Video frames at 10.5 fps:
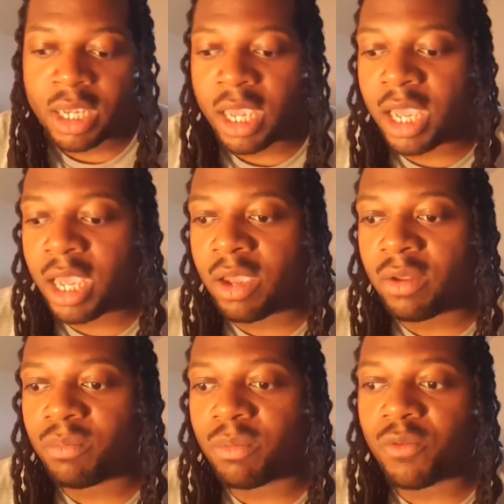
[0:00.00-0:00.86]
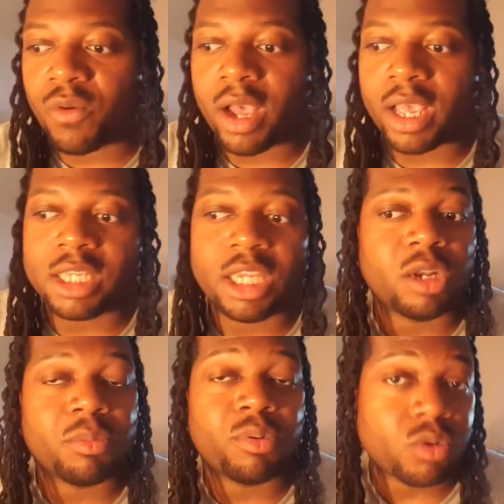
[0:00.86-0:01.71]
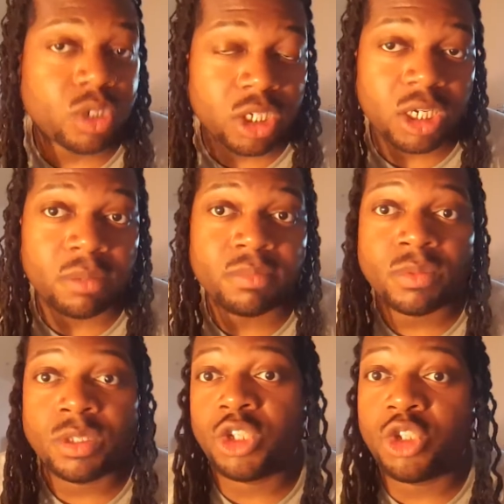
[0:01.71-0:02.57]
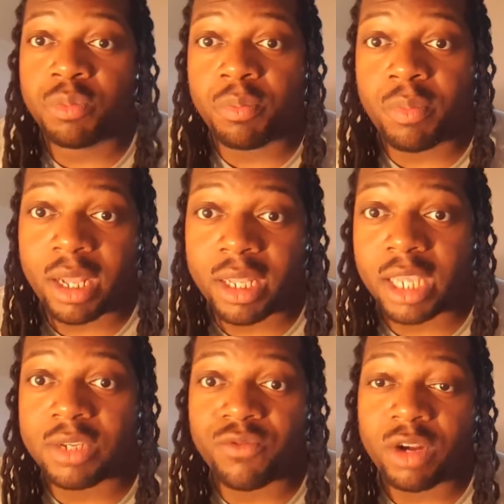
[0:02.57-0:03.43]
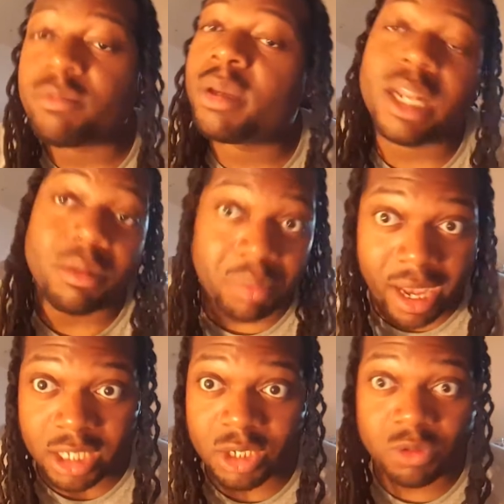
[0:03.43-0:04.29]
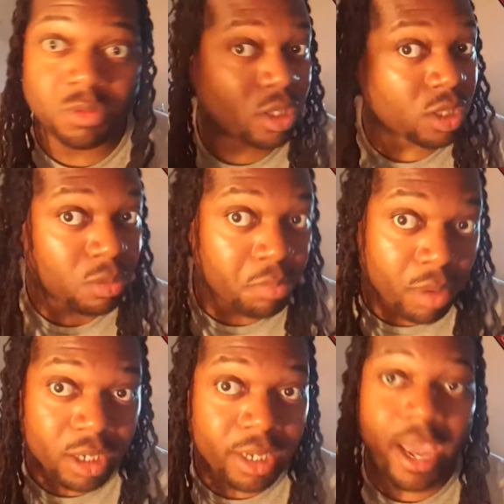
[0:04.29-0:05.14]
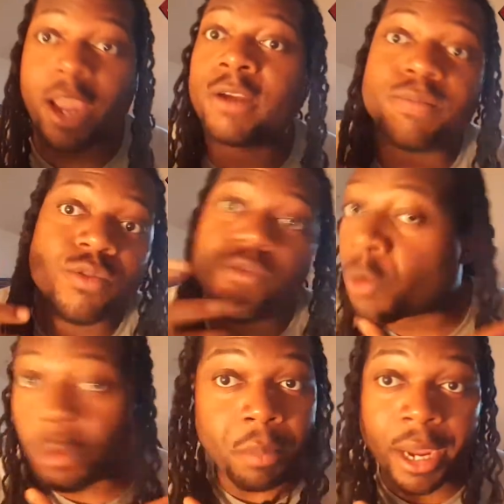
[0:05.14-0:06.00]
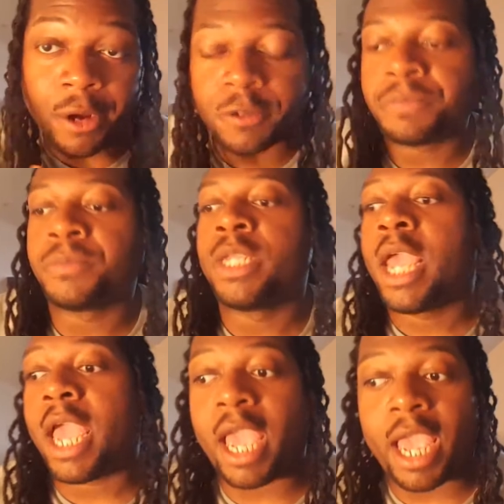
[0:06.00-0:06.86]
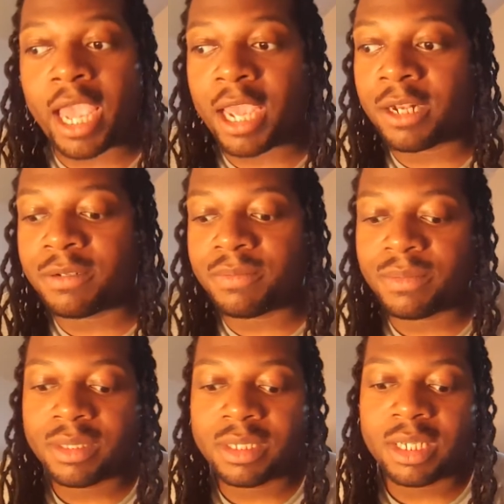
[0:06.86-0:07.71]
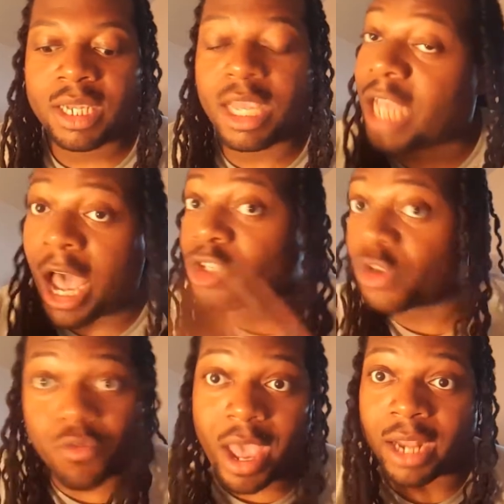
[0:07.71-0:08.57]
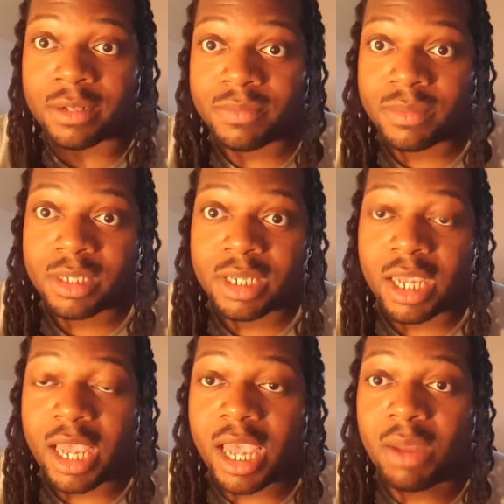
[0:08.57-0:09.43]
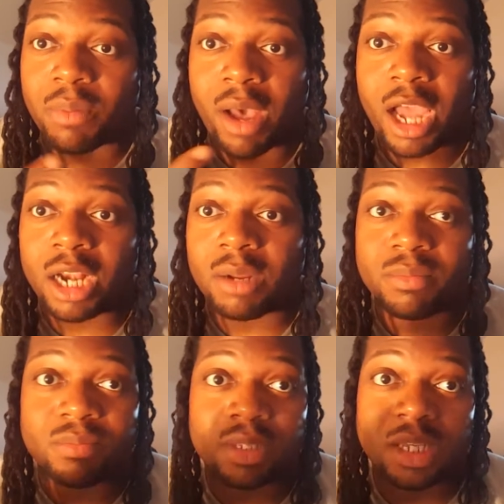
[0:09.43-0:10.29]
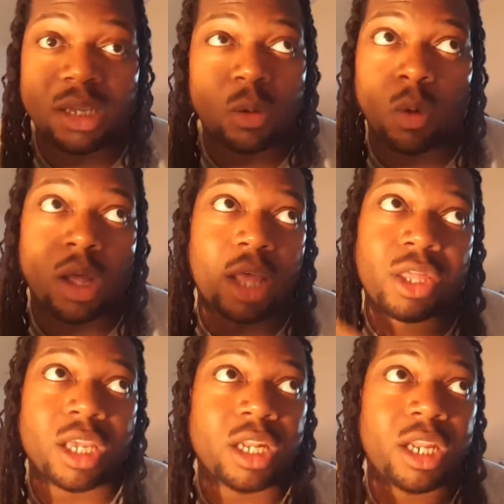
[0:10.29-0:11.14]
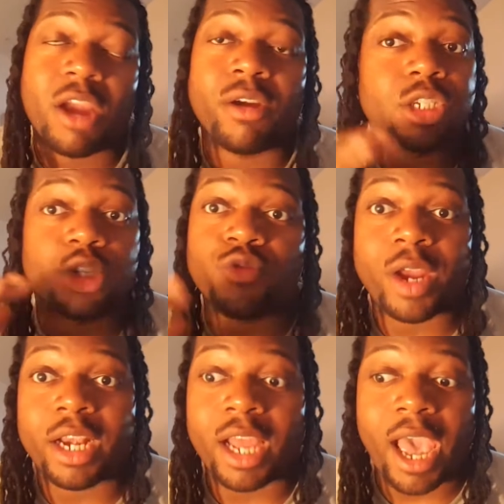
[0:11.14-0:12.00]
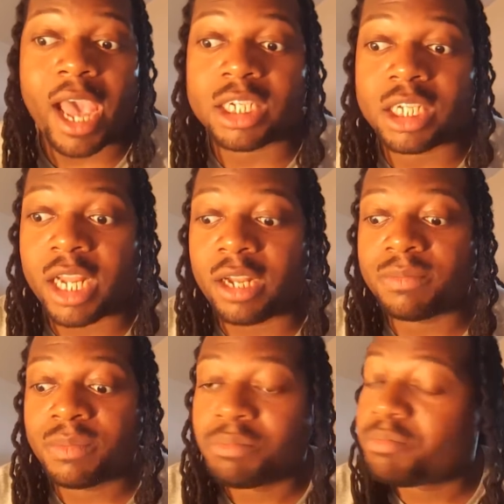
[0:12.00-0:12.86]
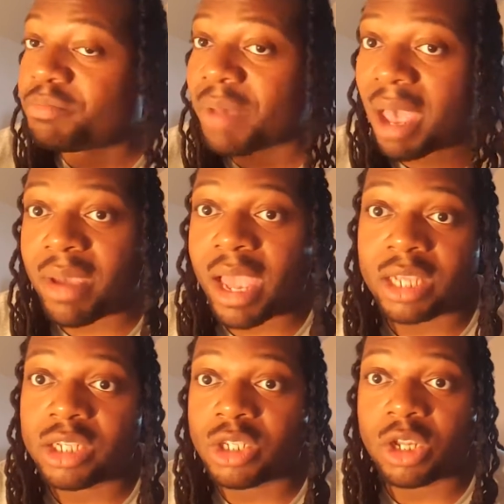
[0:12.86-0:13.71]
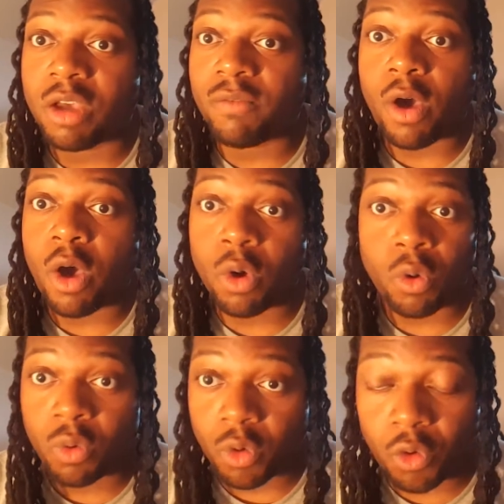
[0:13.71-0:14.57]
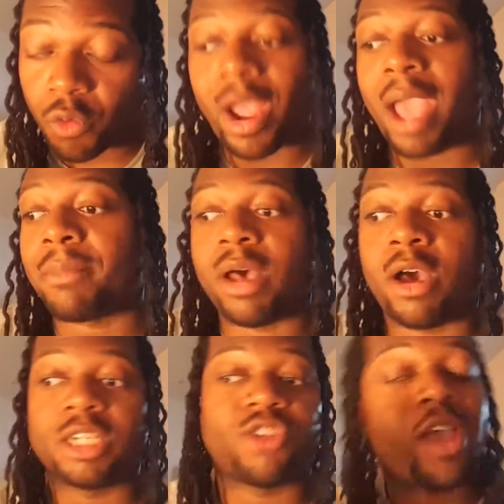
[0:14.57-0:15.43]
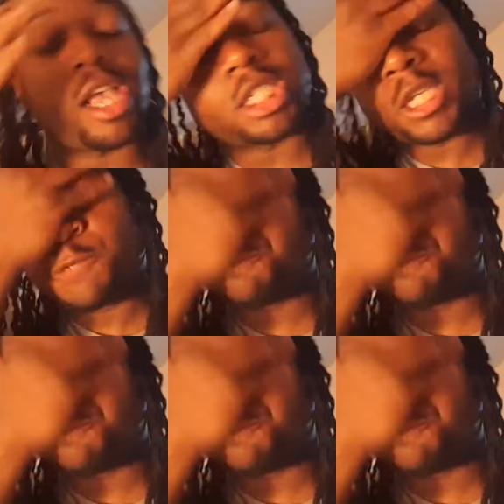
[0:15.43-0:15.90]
and before, I guess, he can approach the ship, Superman lands in front of him in the black suit, mullet hair, full beard, and his eyes are red. And behind him, well, I think in the air, it's just raining ash, and then Batman has his look of, oh, crap, on his face.